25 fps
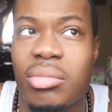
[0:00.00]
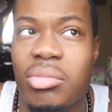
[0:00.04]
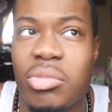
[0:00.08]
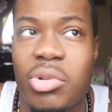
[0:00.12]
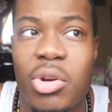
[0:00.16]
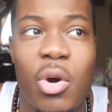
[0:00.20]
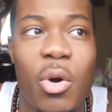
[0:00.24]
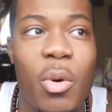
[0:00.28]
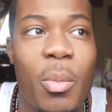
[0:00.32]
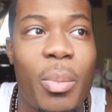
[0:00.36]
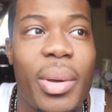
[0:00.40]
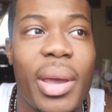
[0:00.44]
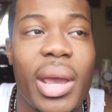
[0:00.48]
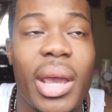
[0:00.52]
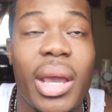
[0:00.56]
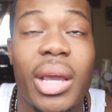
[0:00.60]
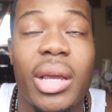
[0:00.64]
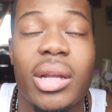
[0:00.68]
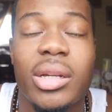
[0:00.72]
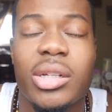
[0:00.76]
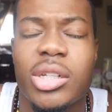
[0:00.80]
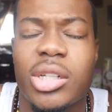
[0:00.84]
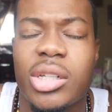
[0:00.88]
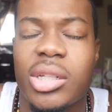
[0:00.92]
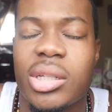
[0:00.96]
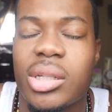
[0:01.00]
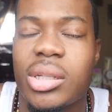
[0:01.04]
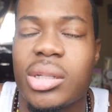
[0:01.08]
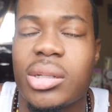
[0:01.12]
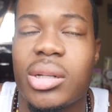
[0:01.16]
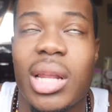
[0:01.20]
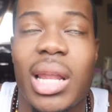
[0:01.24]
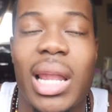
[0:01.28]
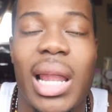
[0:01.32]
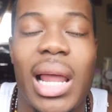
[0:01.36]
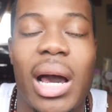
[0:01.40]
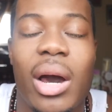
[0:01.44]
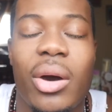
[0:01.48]
No pain, just
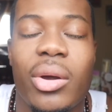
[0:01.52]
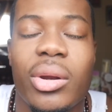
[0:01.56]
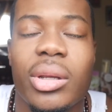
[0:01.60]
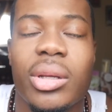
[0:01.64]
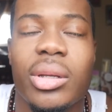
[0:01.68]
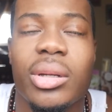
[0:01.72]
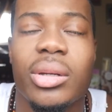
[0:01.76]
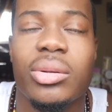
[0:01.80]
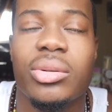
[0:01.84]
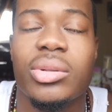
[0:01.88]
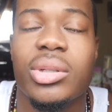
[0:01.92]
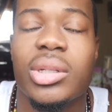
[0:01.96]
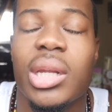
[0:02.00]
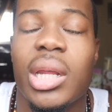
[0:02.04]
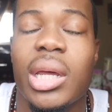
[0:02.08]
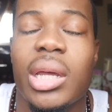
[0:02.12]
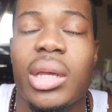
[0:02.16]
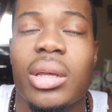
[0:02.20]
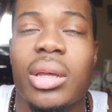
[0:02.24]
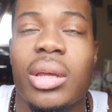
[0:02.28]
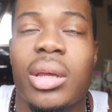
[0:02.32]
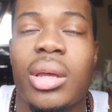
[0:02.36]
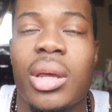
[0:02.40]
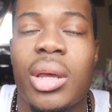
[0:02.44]
cloudy. And it was like,